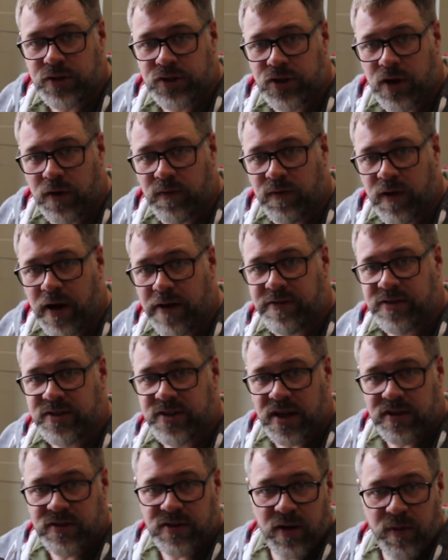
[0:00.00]
the software and
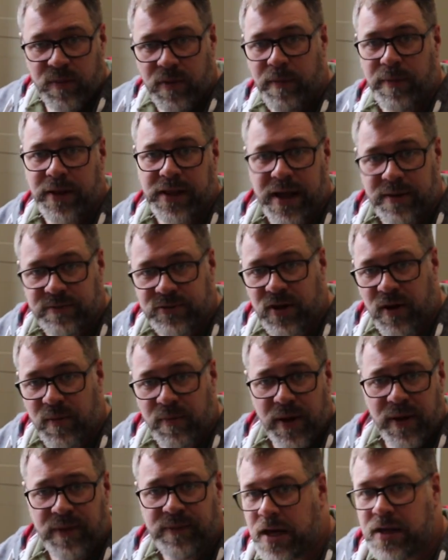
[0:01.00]
set it up on my
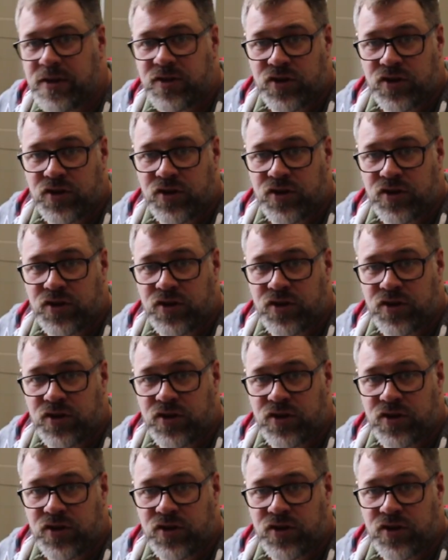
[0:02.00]
laptop. In